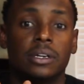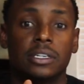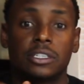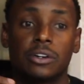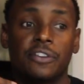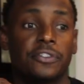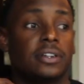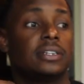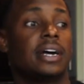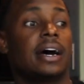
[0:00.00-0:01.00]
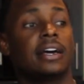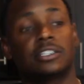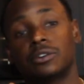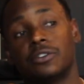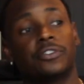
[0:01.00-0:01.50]
So if
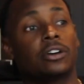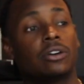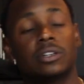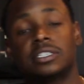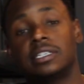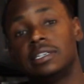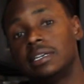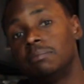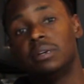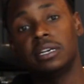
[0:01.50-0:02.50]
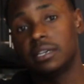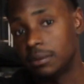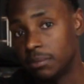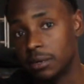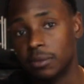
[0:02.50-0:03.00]
your goal is to get
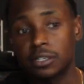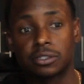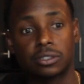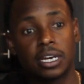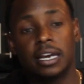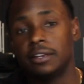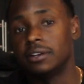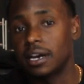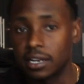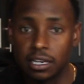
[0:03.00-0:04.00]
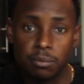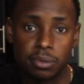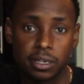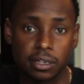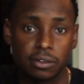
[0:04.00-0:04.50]
big muscles, you got to eat
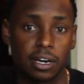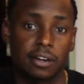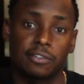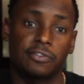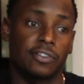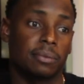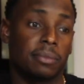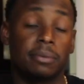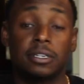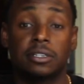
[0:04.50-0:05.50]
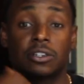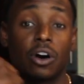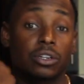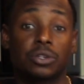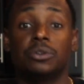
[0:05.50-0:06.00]
big. You got to maybe
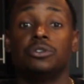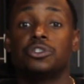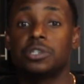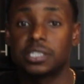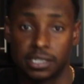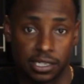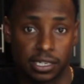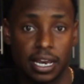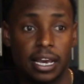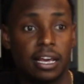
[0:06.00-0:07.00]
talk to a nutritionist.